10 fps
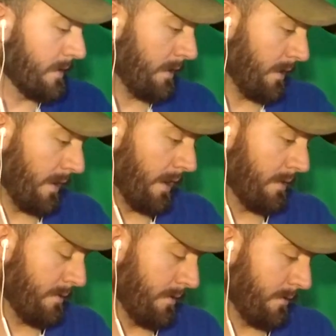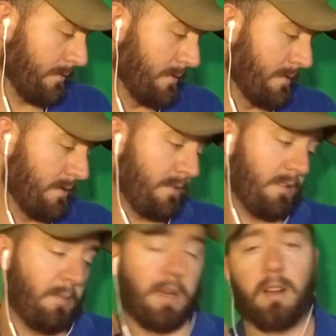Alright, so
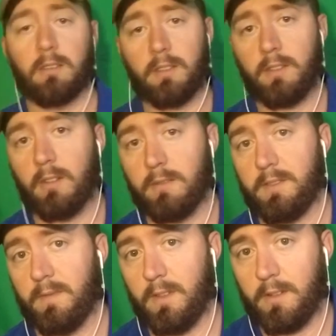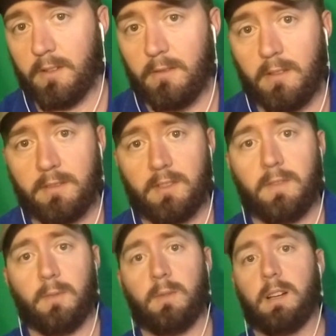apparently there are some very good reasons for
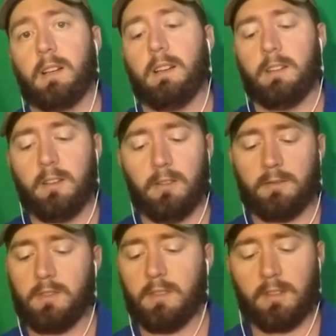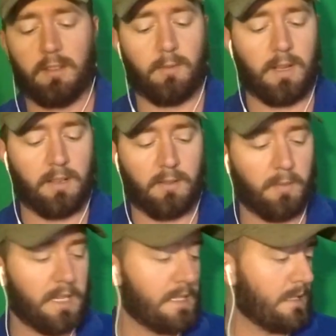why I don't sing on a regular
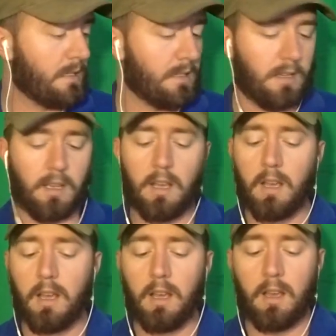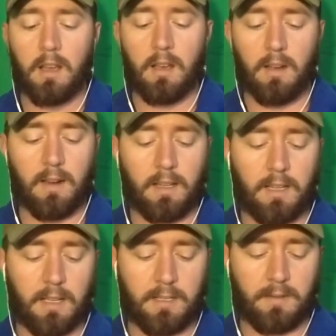basis. Alright
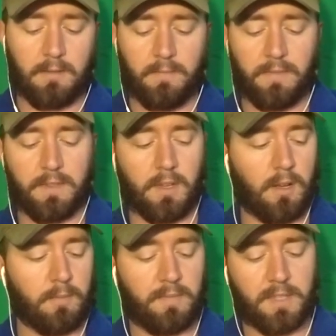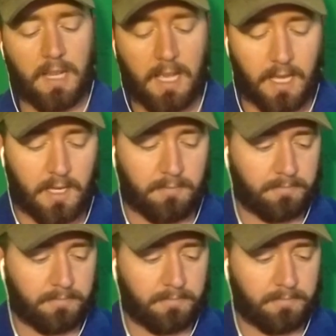guys, so today,